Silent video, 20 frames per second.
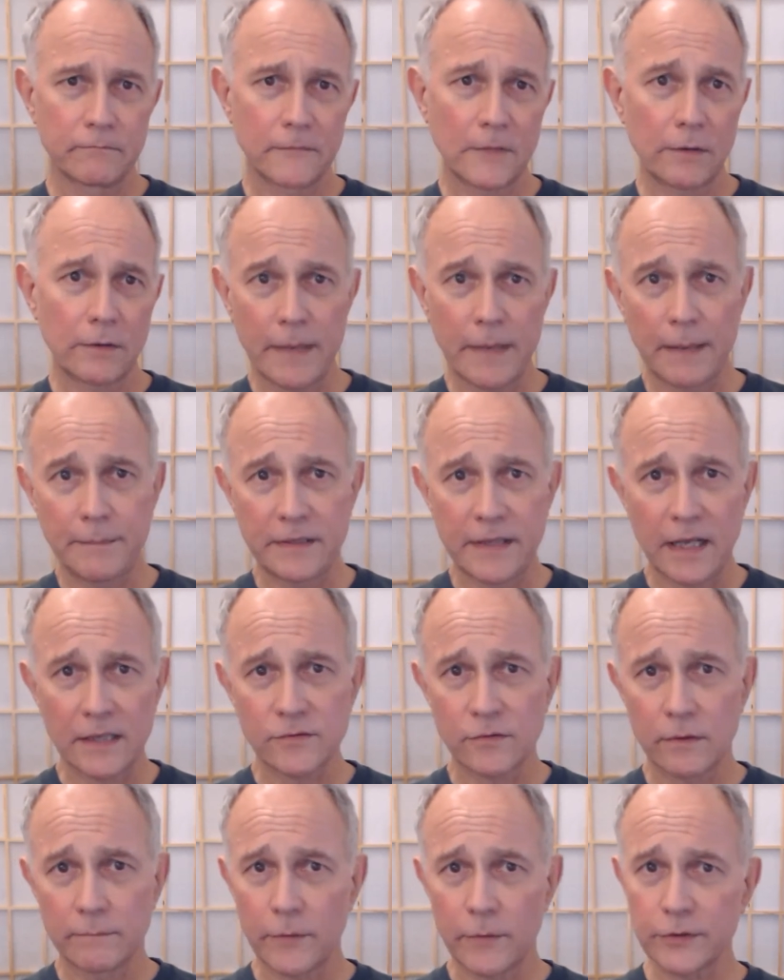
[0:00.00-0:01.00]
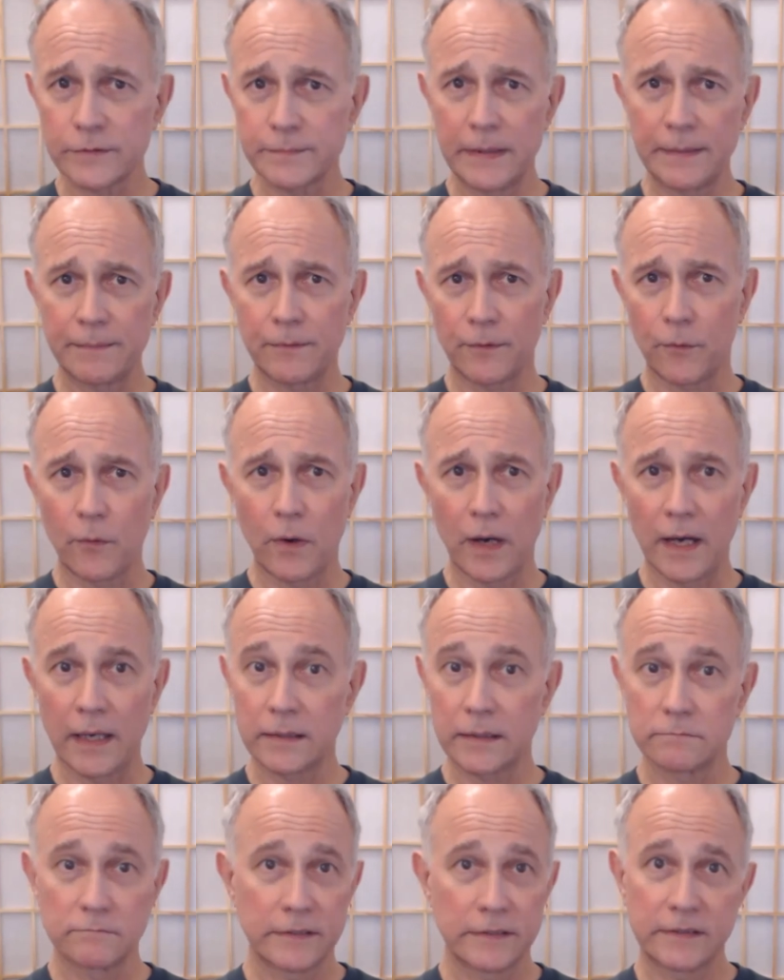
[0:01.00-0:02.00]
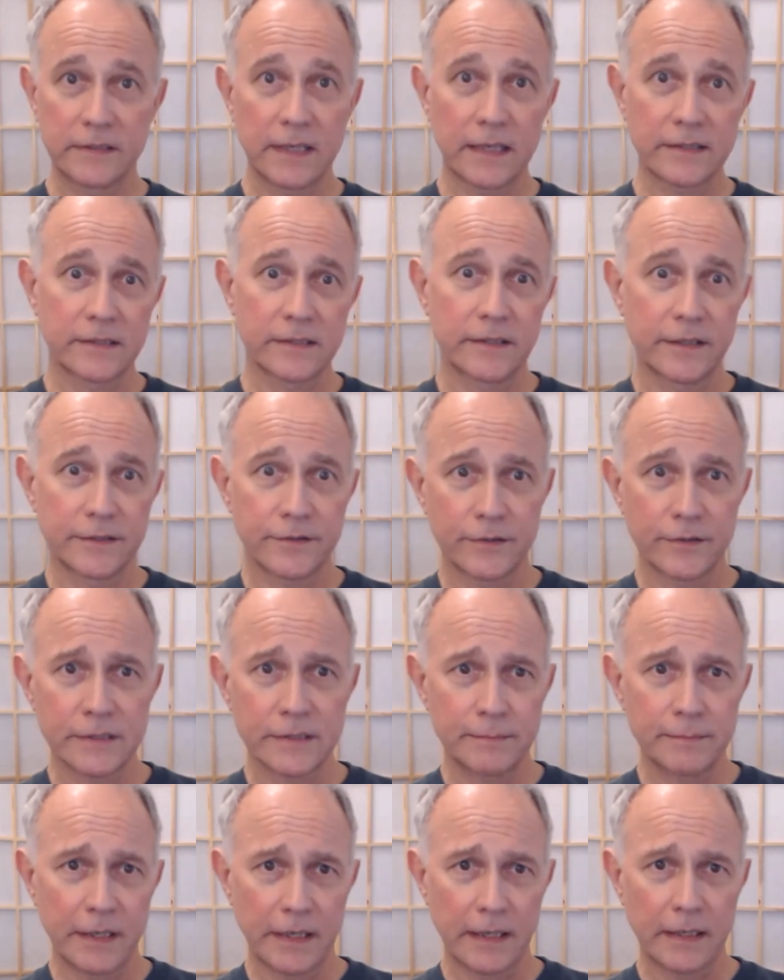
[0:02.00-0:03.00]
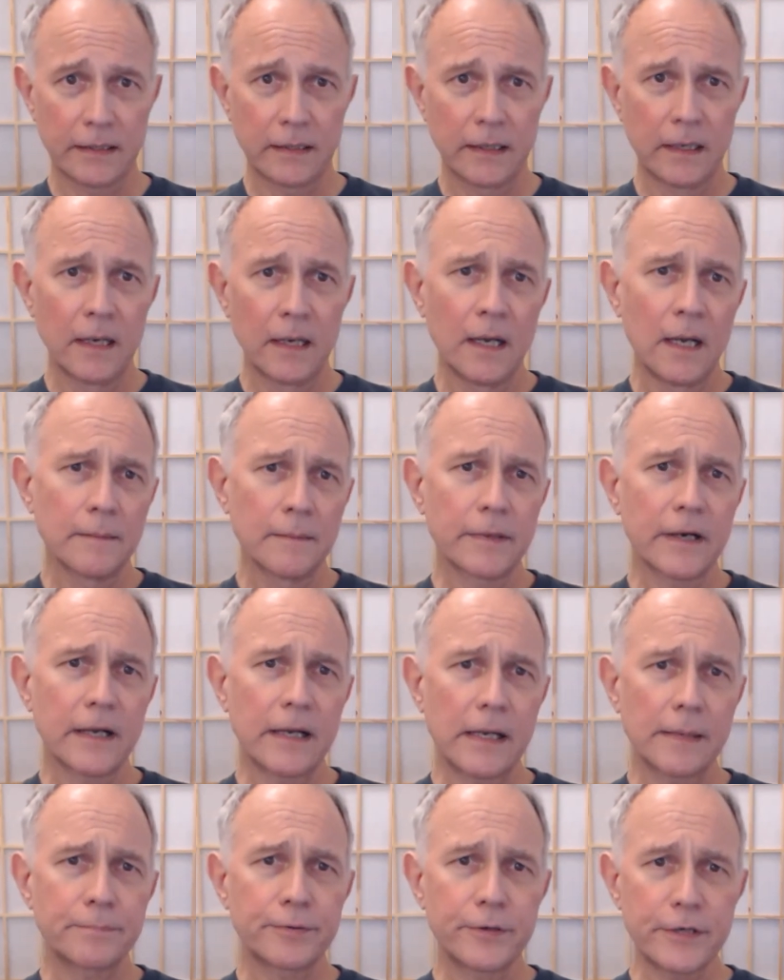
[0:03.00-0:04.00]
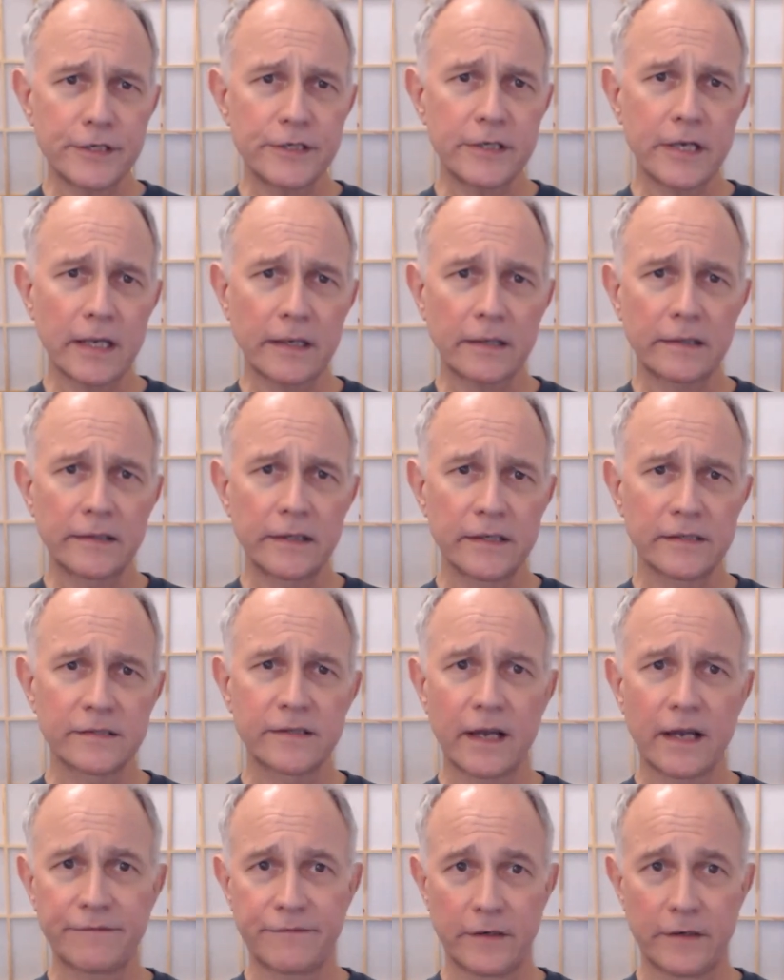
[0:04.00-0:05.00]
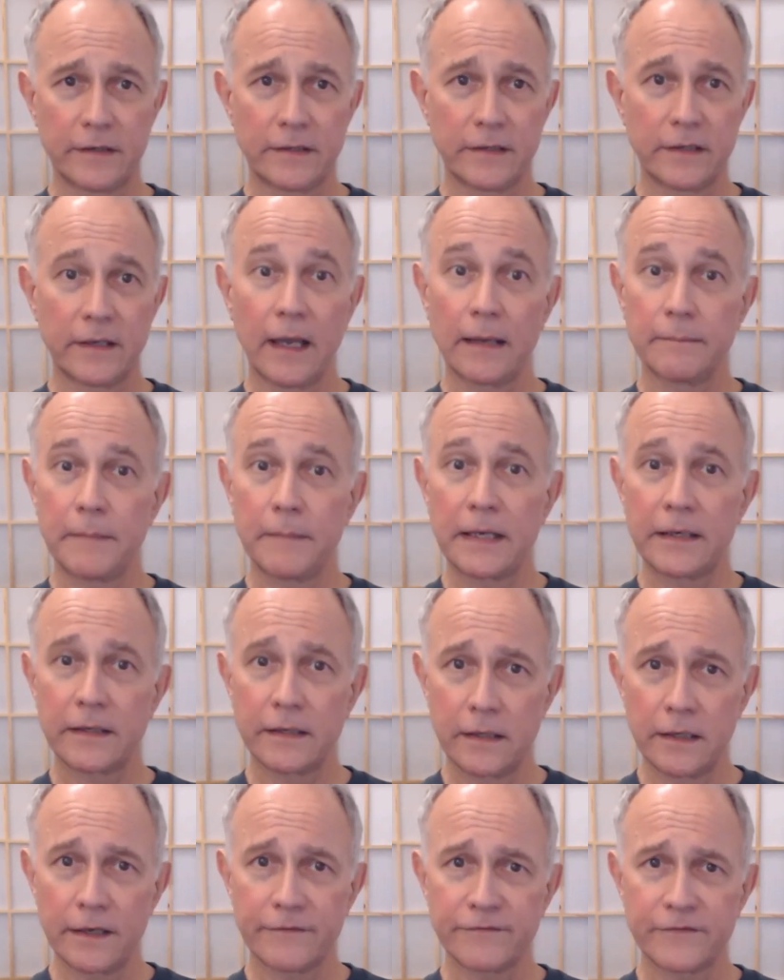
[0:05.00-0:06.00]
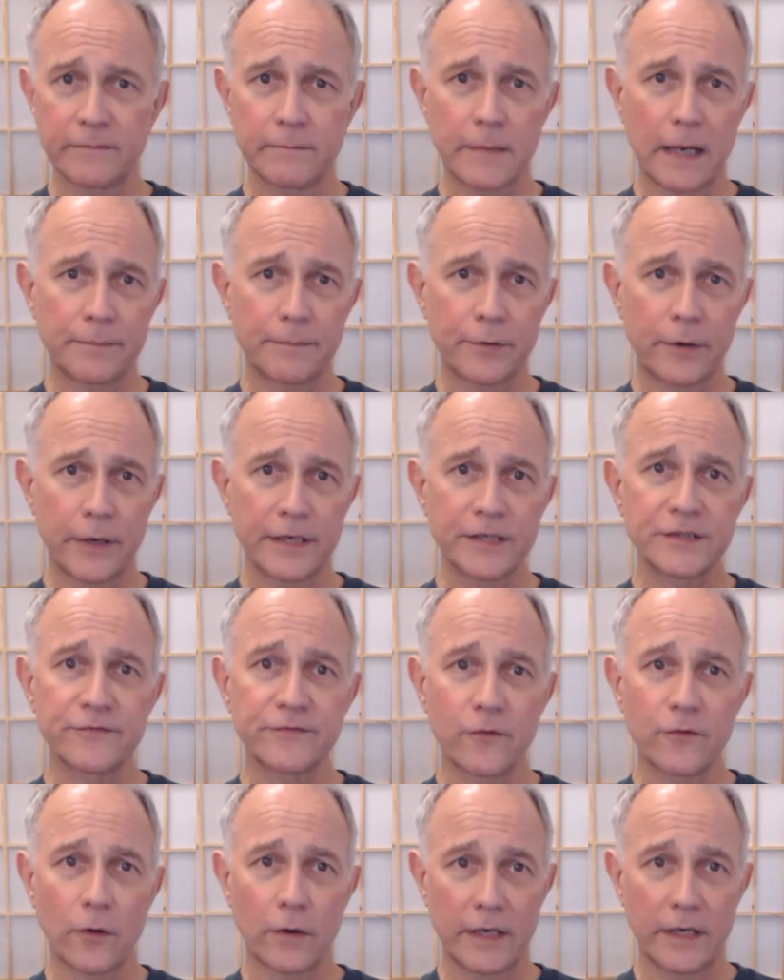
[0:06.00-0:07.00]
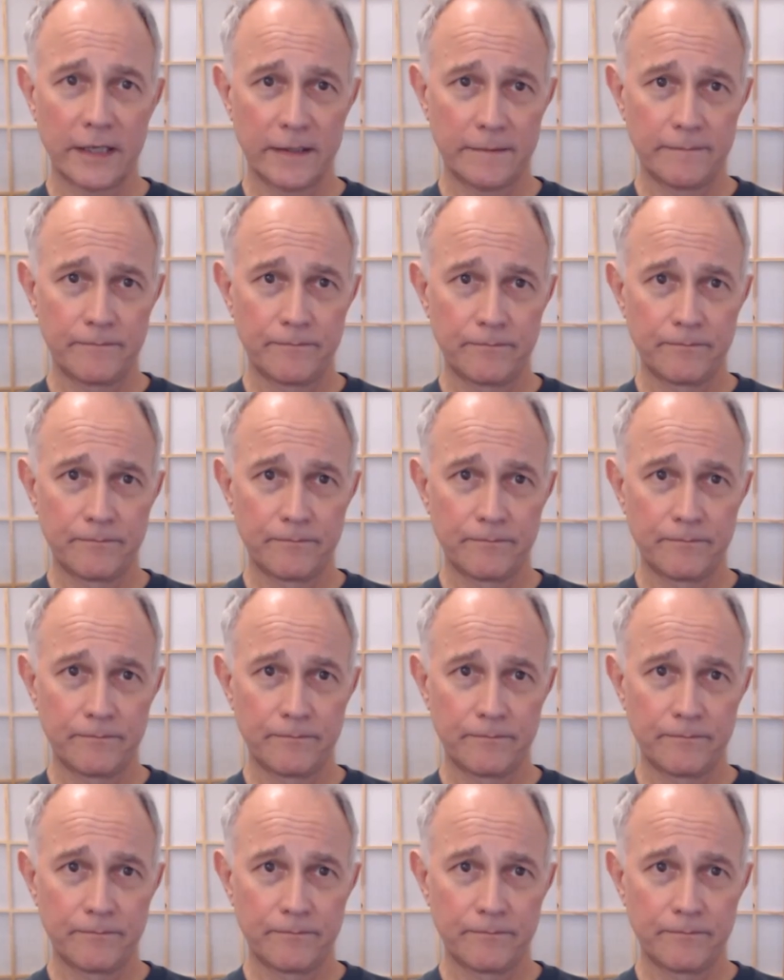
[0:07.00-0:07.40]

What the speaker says: Well, maybe that's what most people want. It doesn't interest me. But I appreciated his effort and made a gift of my praise for it.